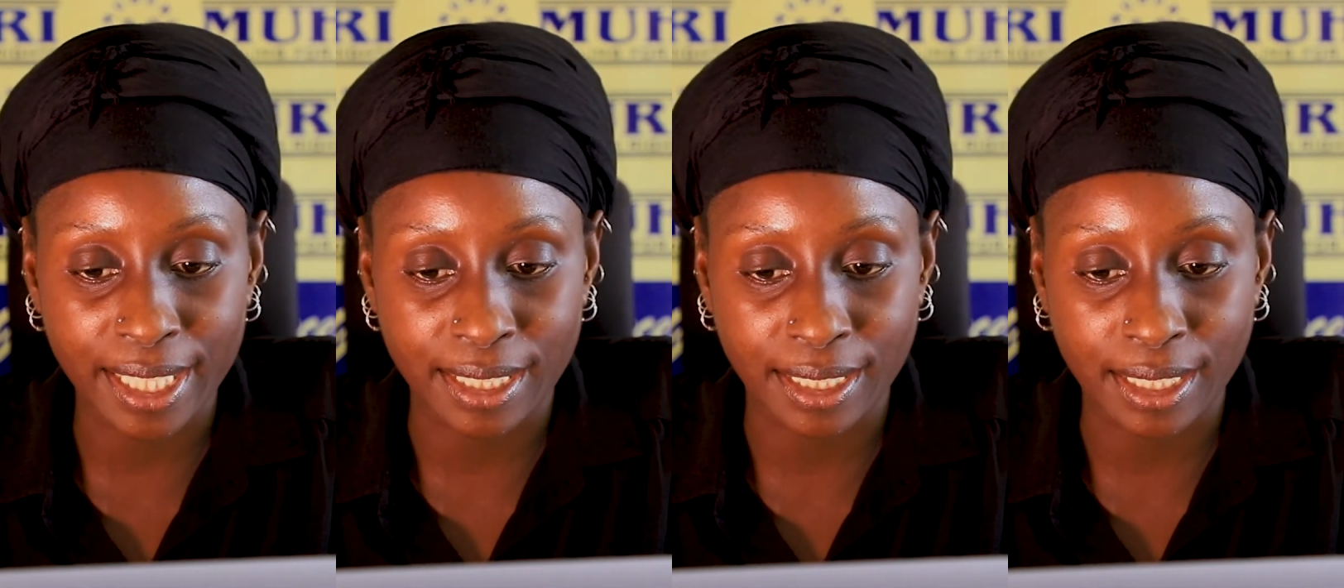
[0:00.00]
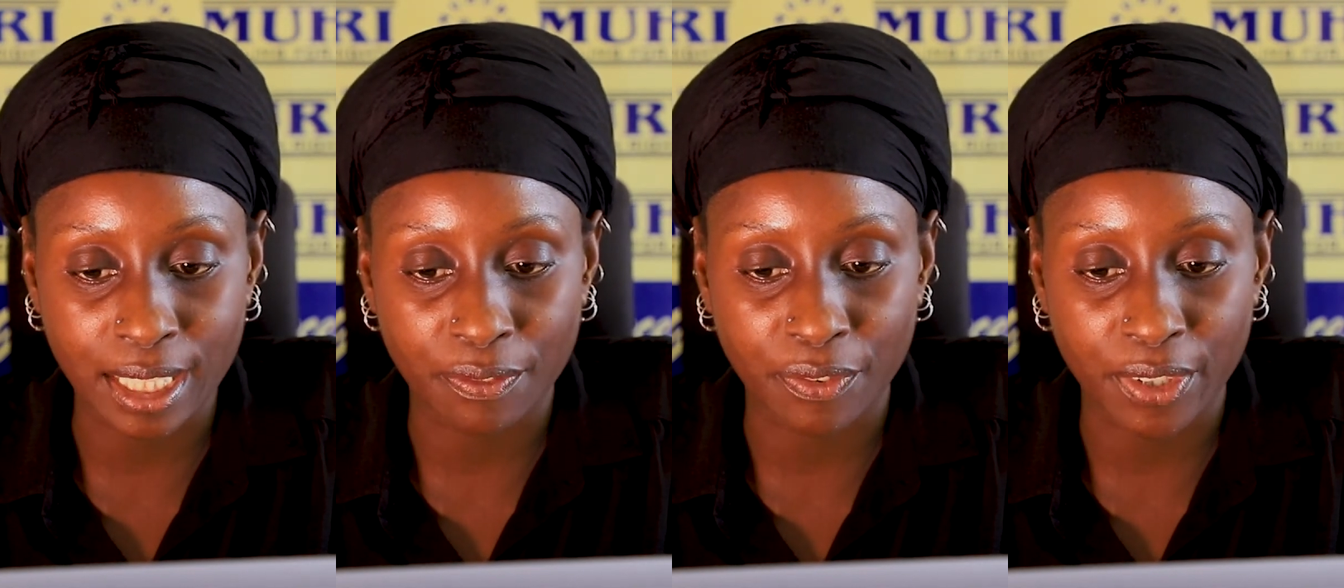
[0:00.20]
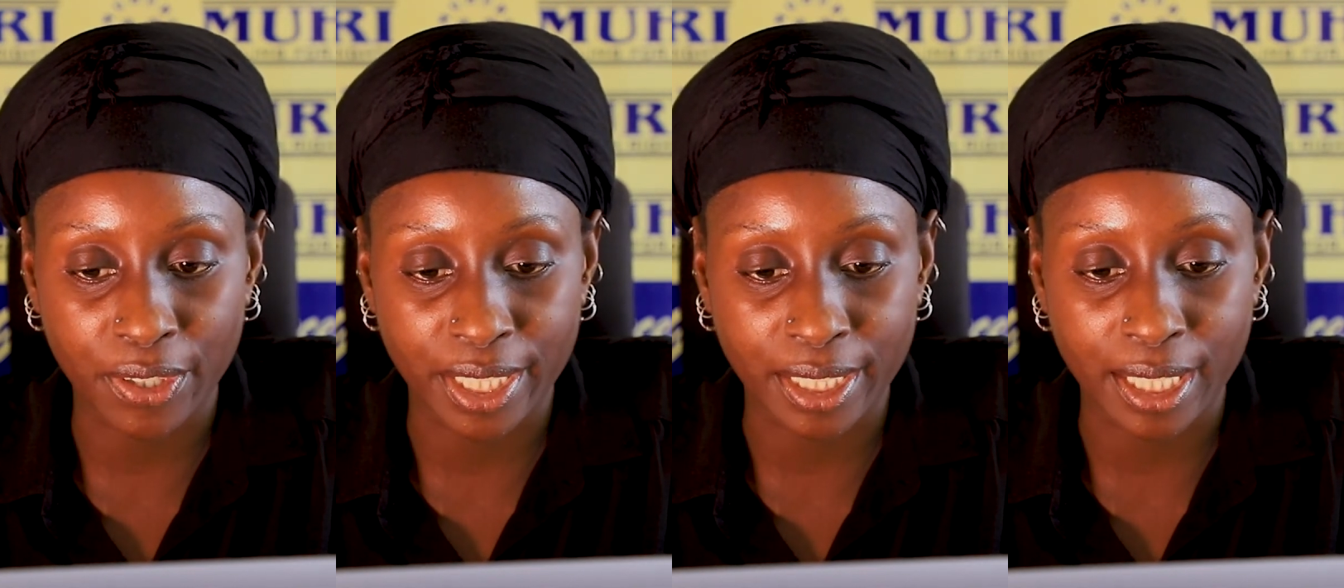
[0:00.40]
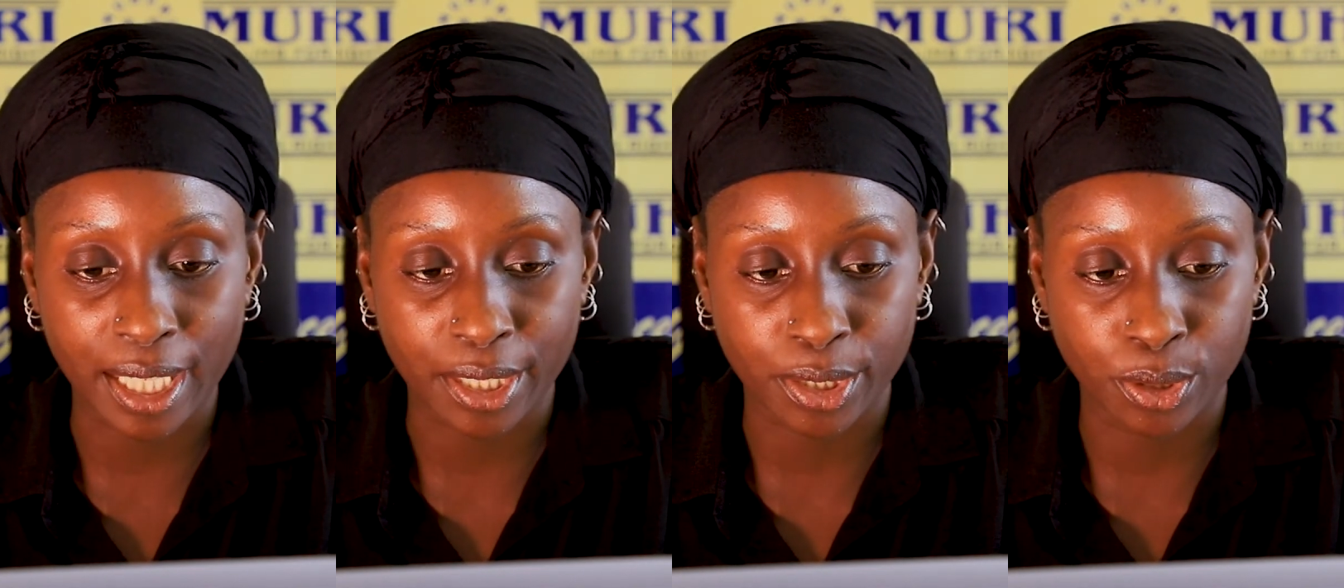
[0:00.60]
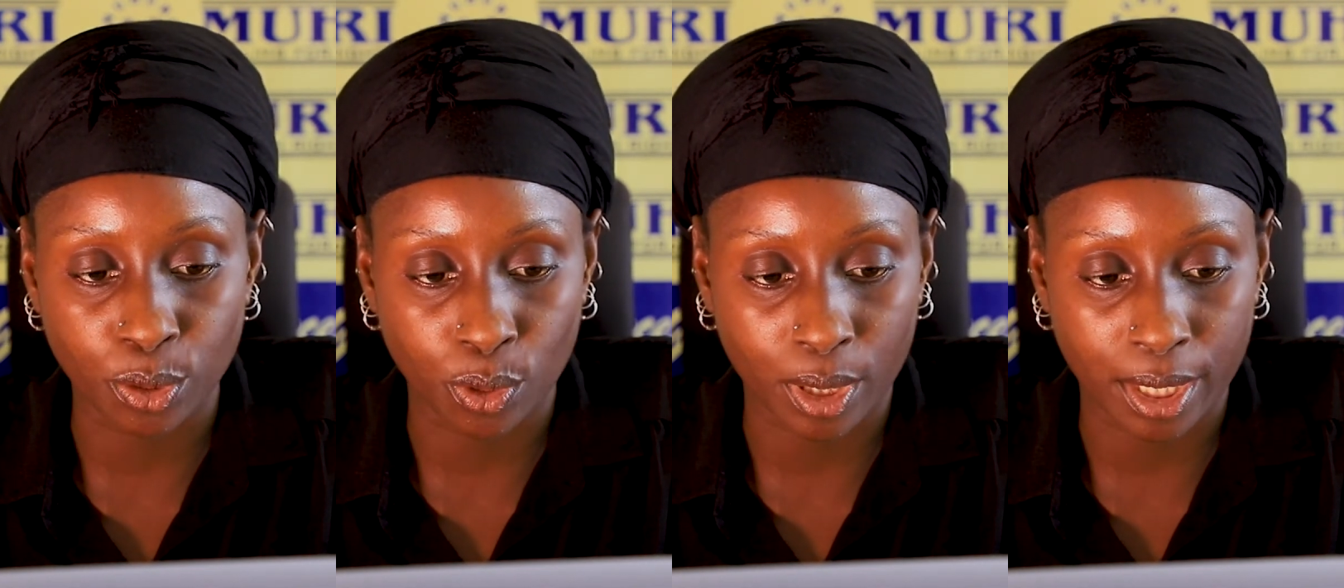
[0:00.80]
and suffering
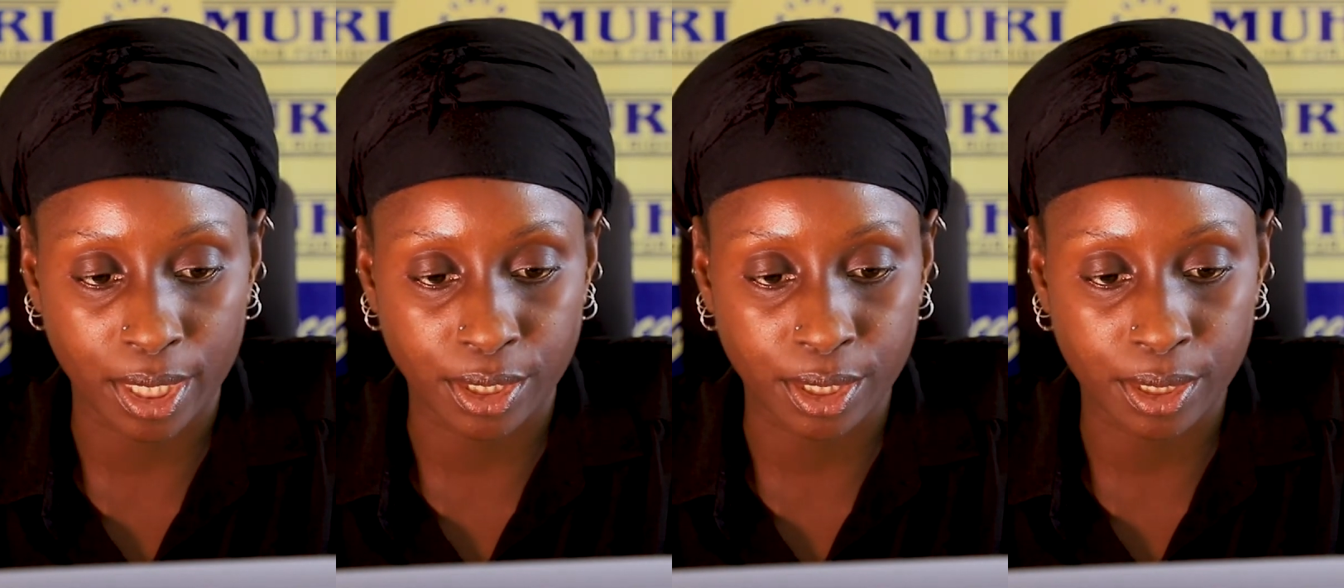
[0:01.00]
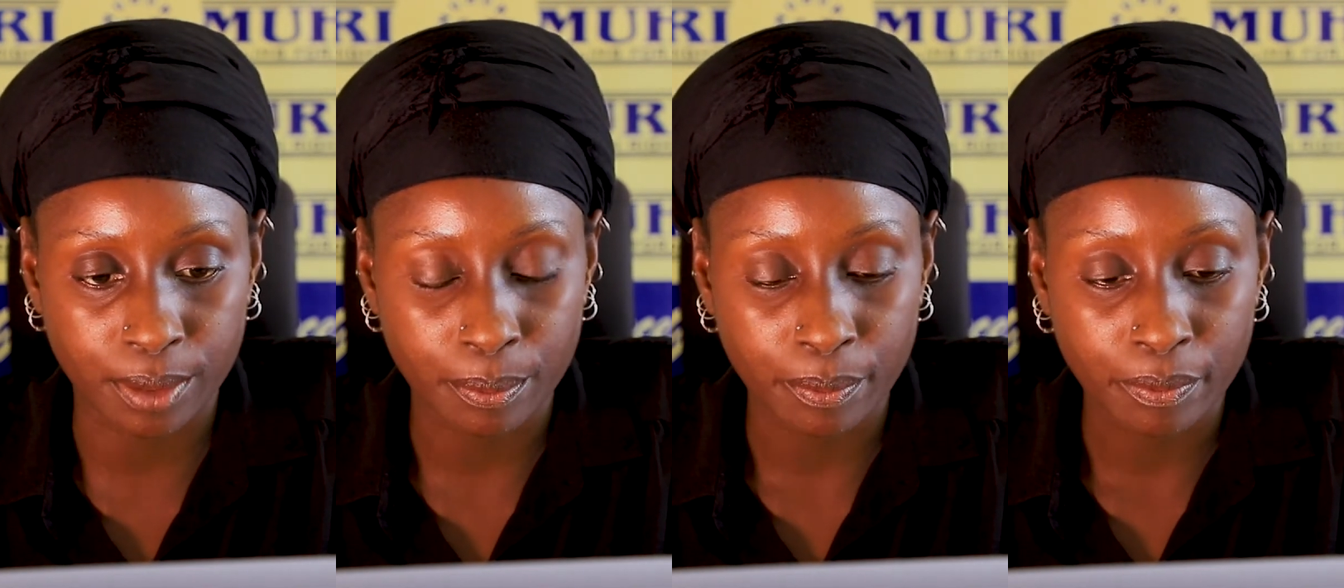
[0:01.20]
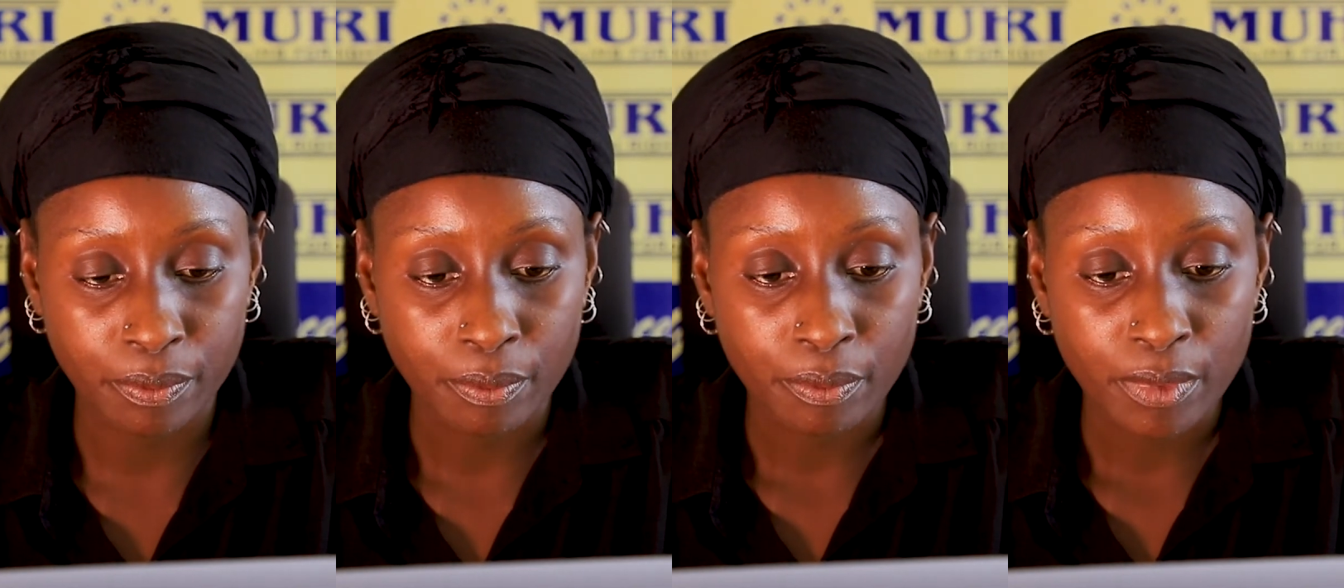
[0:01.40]
acknowledged.